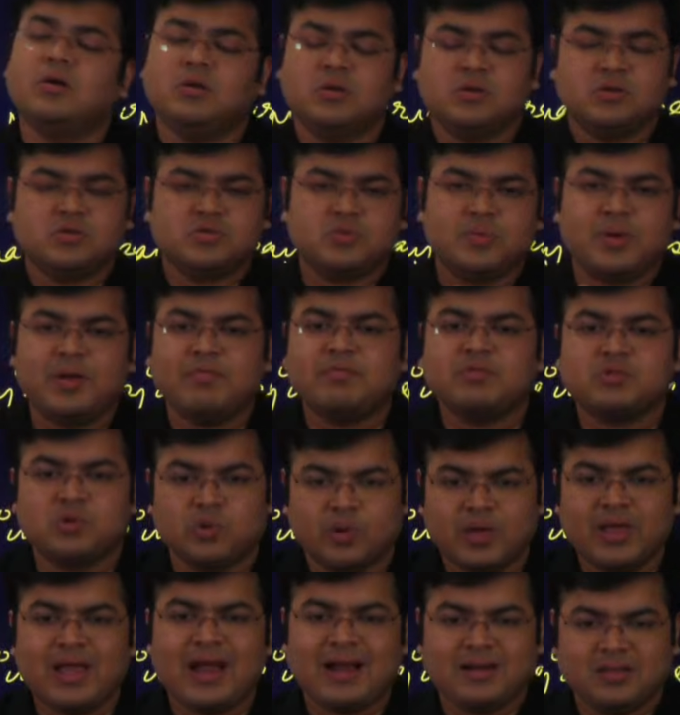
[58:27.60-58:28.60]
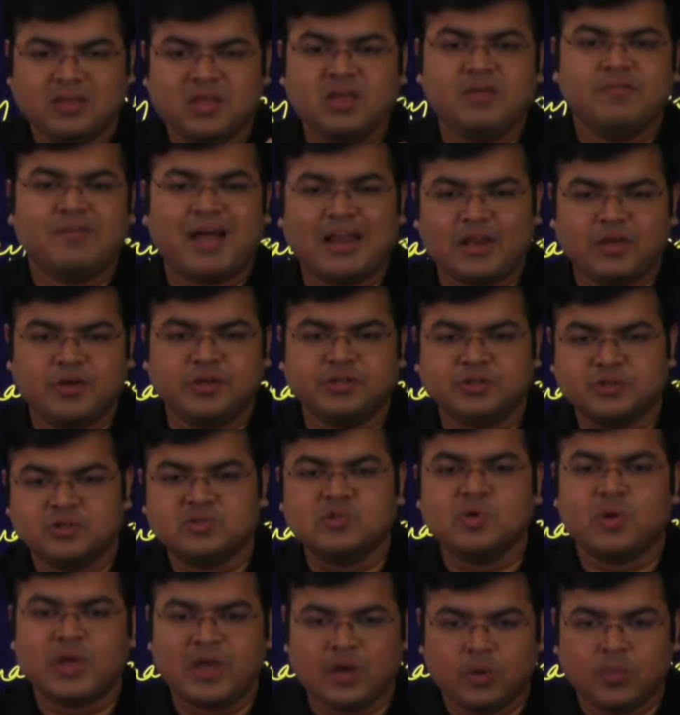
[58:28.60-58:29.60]
So when I was looking at the valuation,
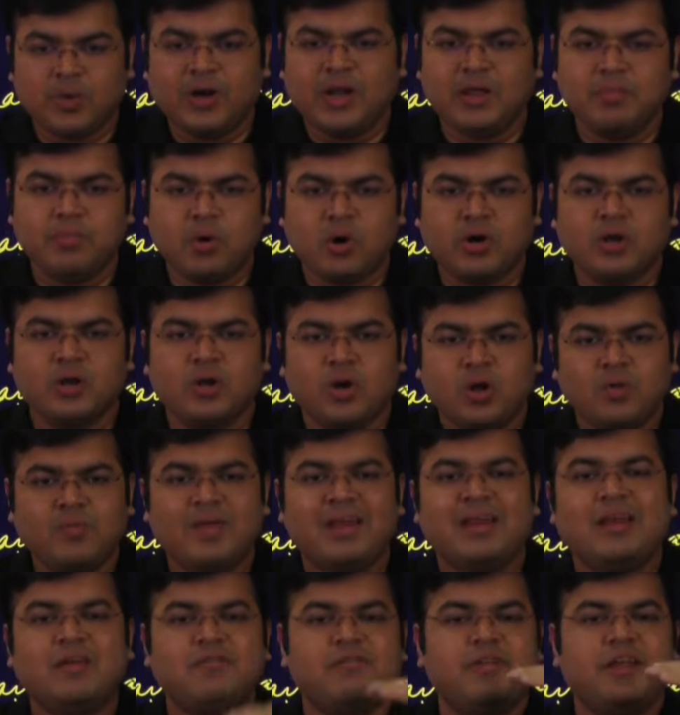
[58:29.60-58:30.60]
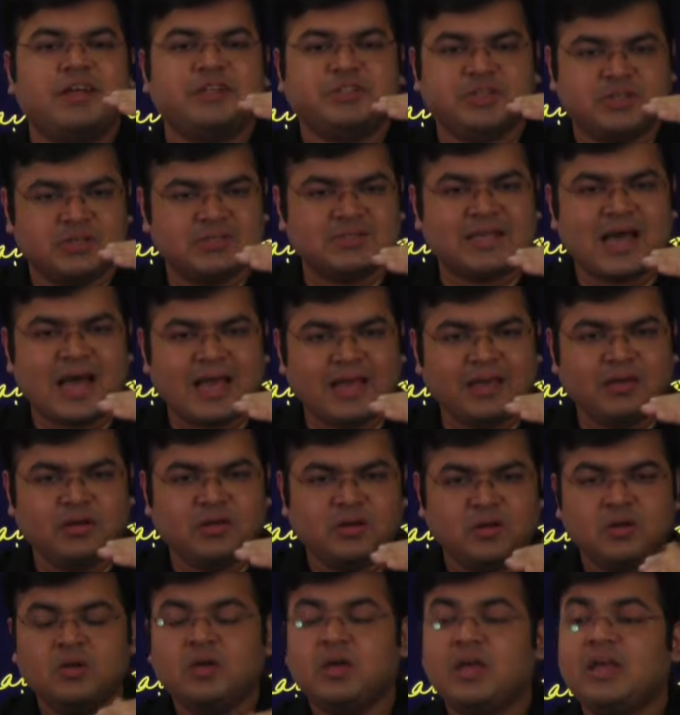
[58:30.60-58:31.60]
so equity, bond and all, when inflation is high,
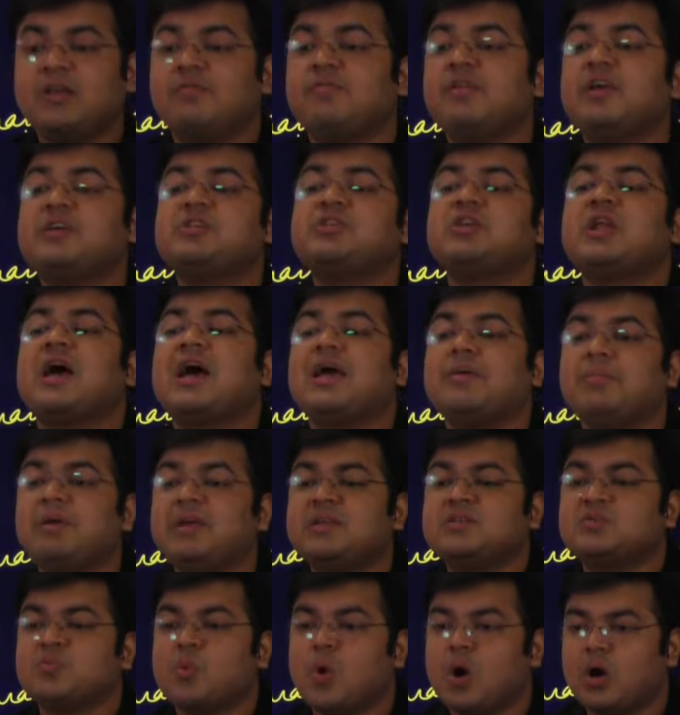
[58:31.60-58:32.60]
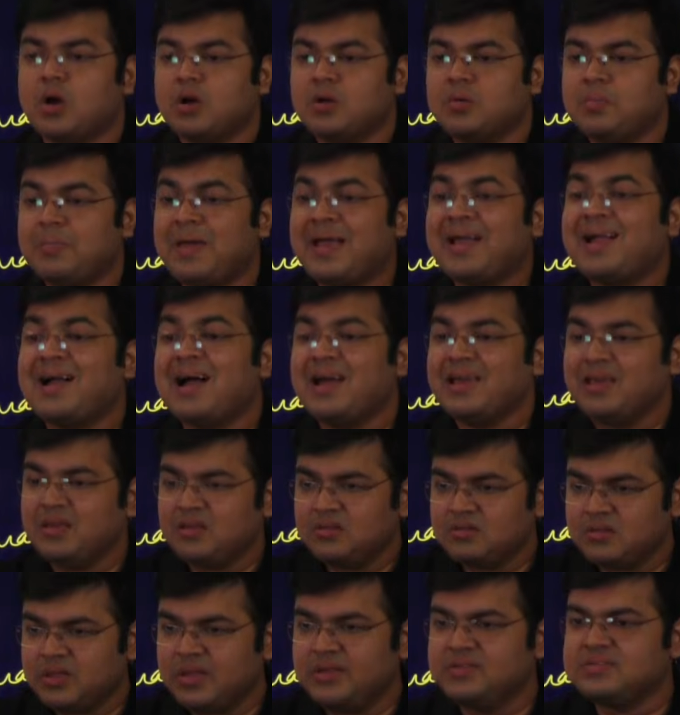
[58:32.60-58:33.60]
inflation high means what?
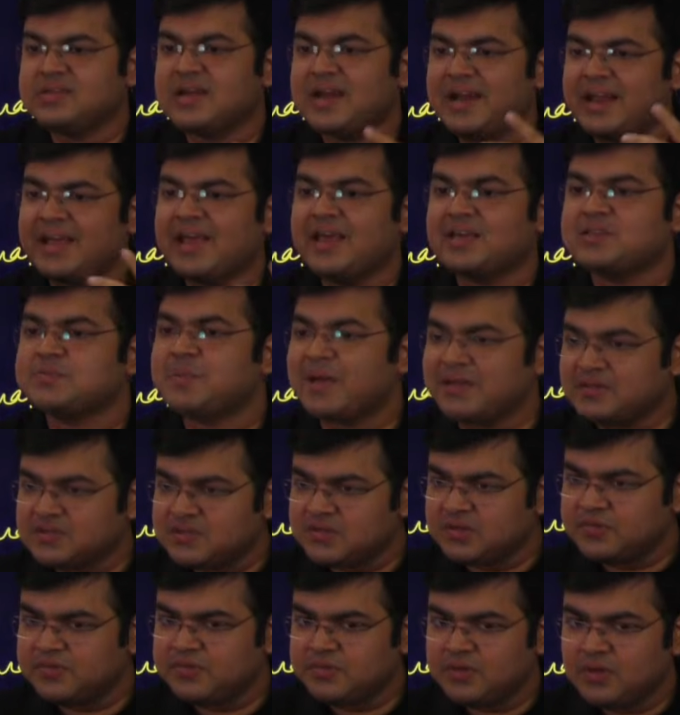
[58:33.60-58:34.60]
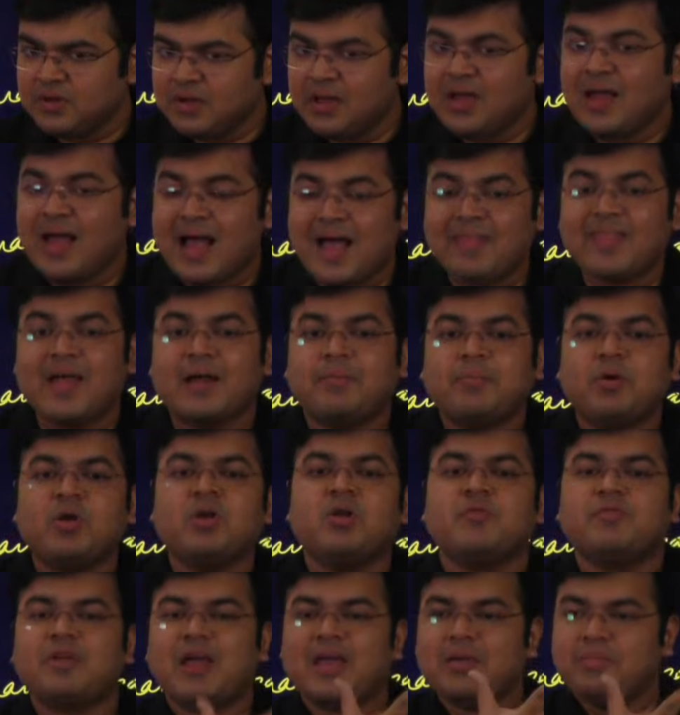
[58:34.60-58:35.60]
Mehengai, things are getting expensive. At that
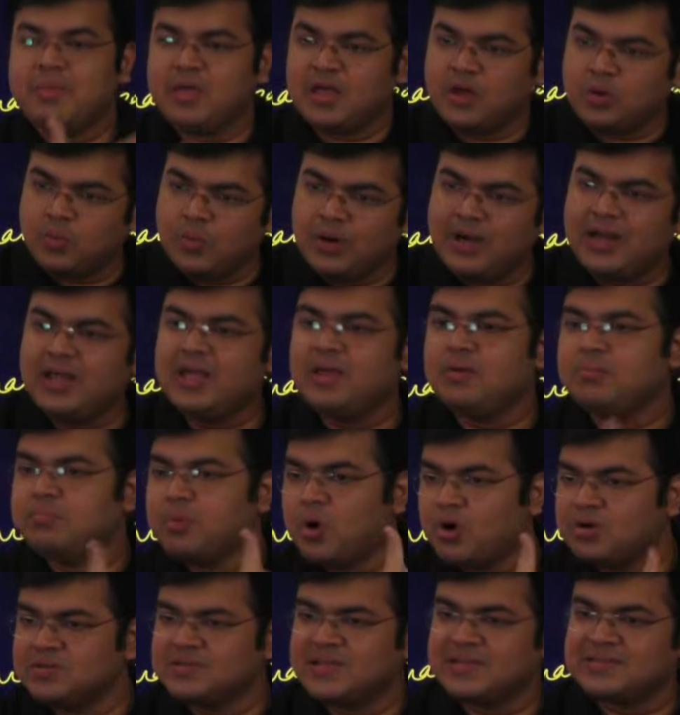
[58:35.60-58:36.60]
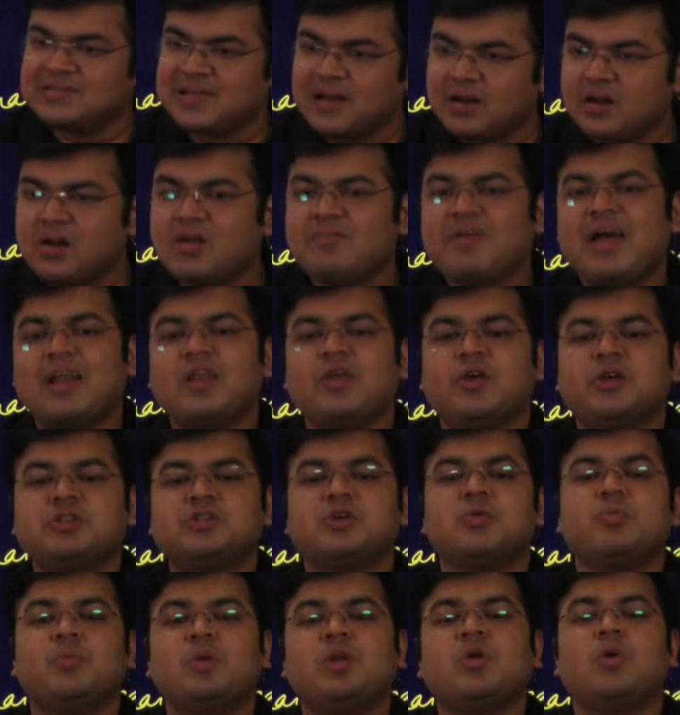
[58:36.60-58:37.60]
point of time, equity, bonds, etc.,
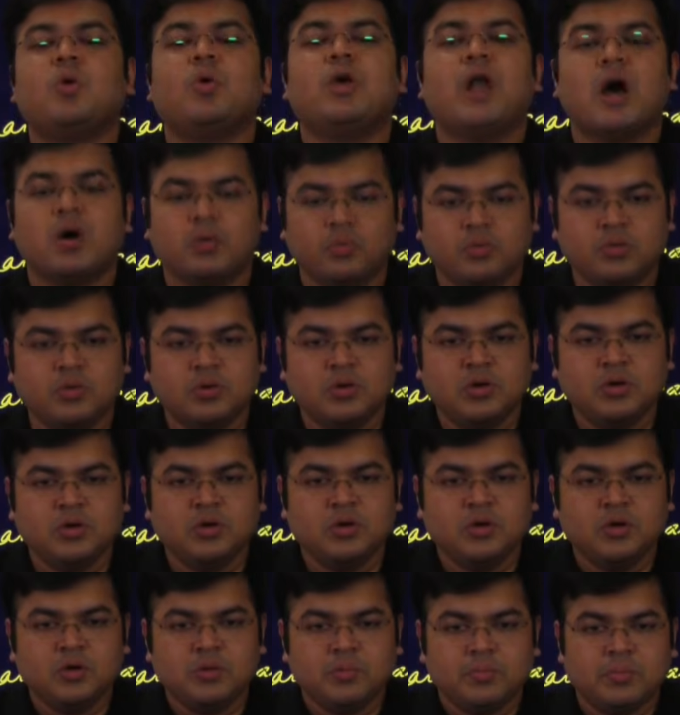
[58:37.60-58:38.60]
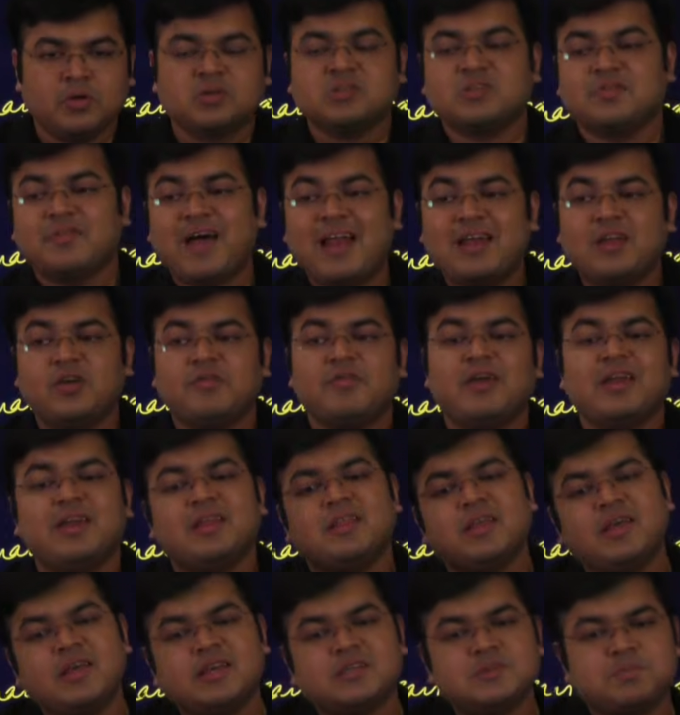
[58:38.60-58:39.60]
valuation will go down because the value of
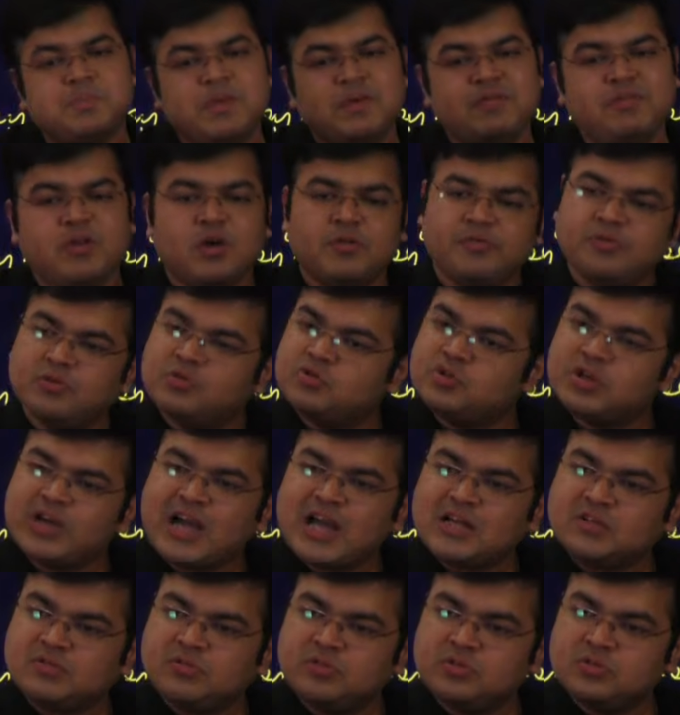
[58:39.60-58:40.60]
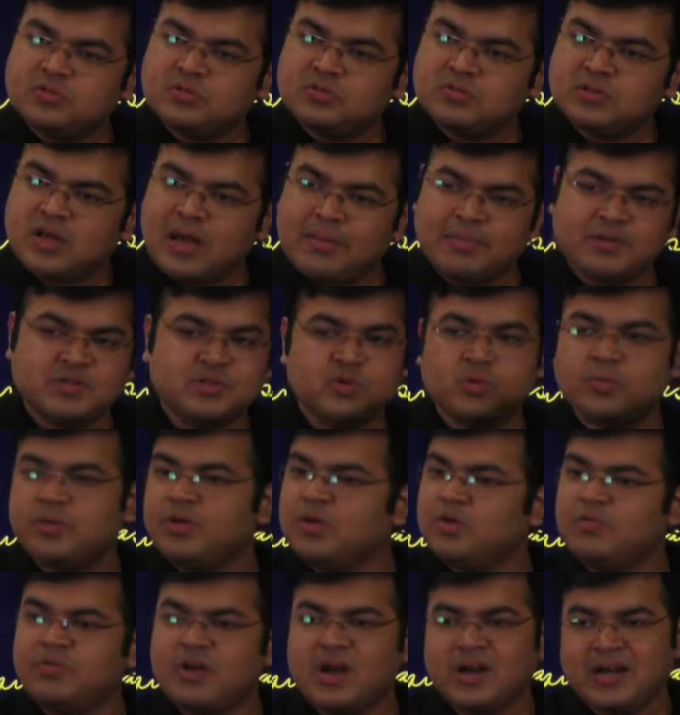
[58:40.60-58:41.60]
anything is PV of future cash flows. I'm
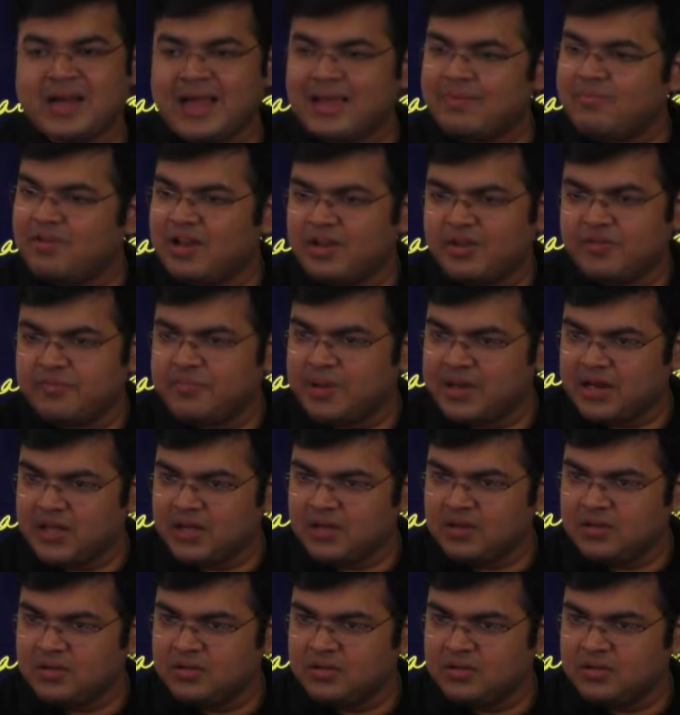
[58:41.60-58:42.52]
assuming you've done time value of money.